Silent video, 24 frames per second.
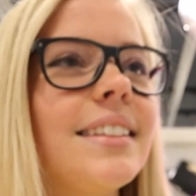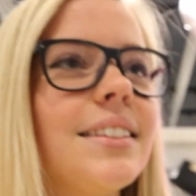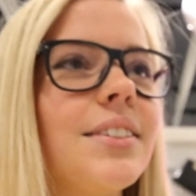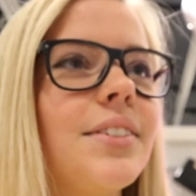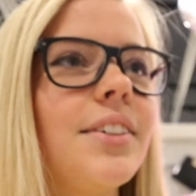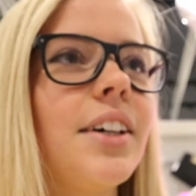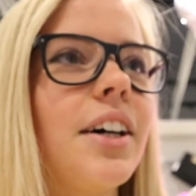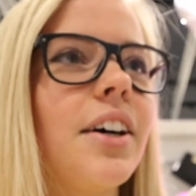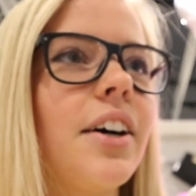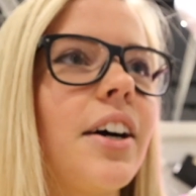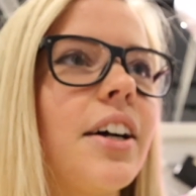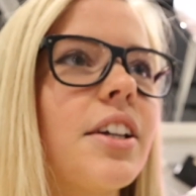
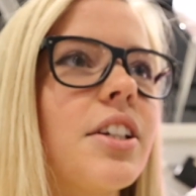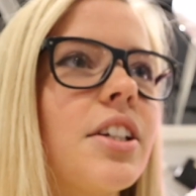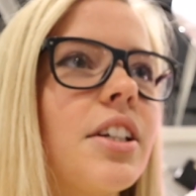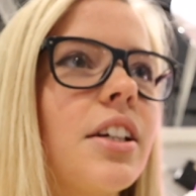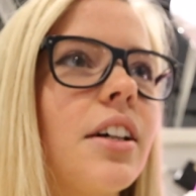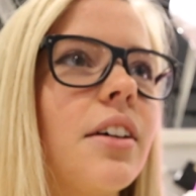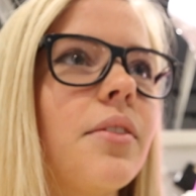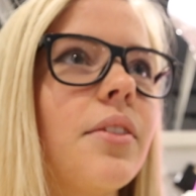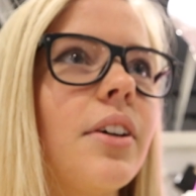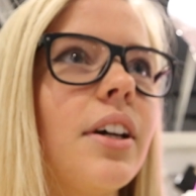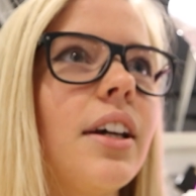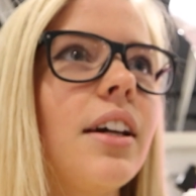We are actually,
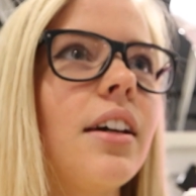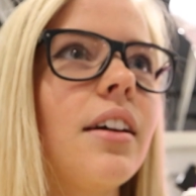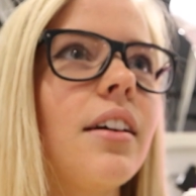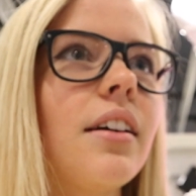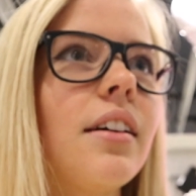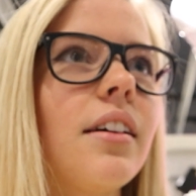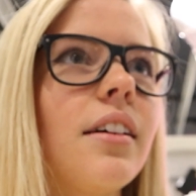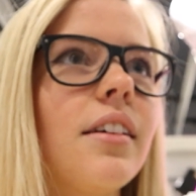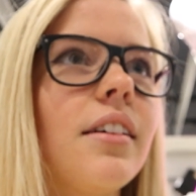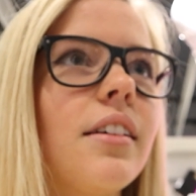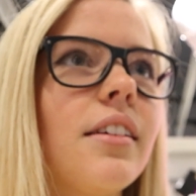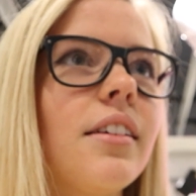aren't we?
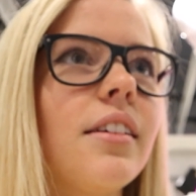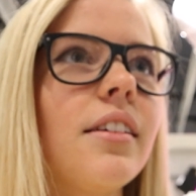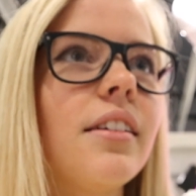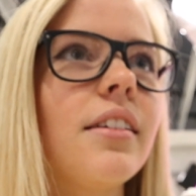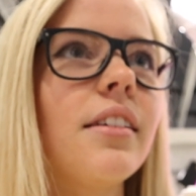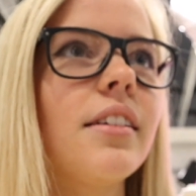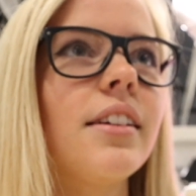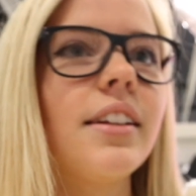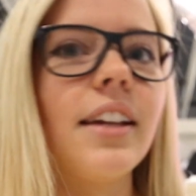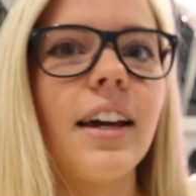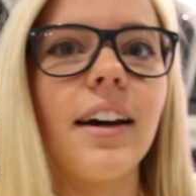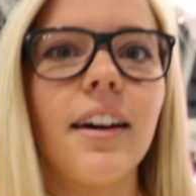
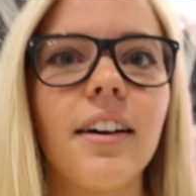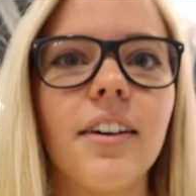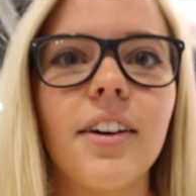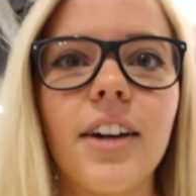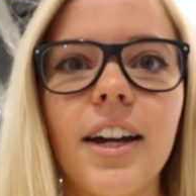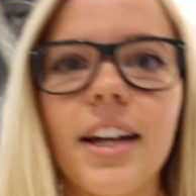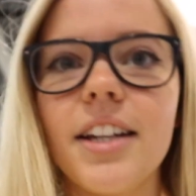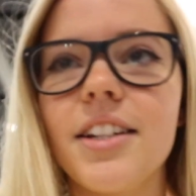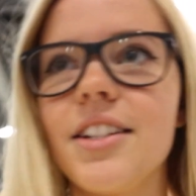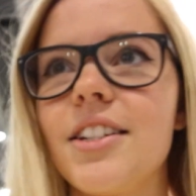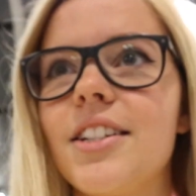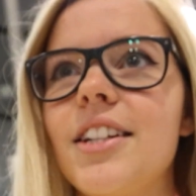Yeah,
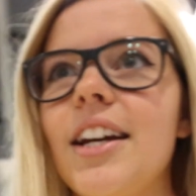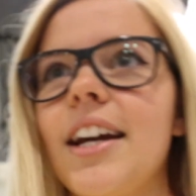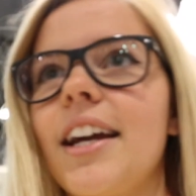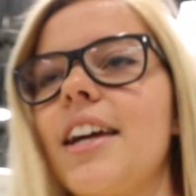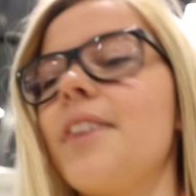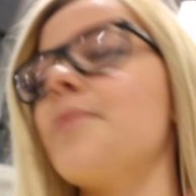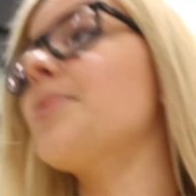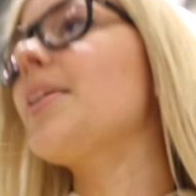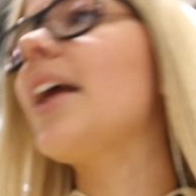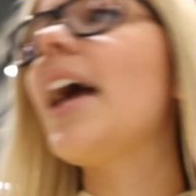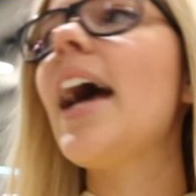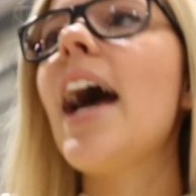okay, just
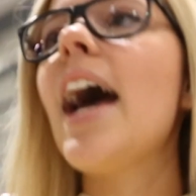checking.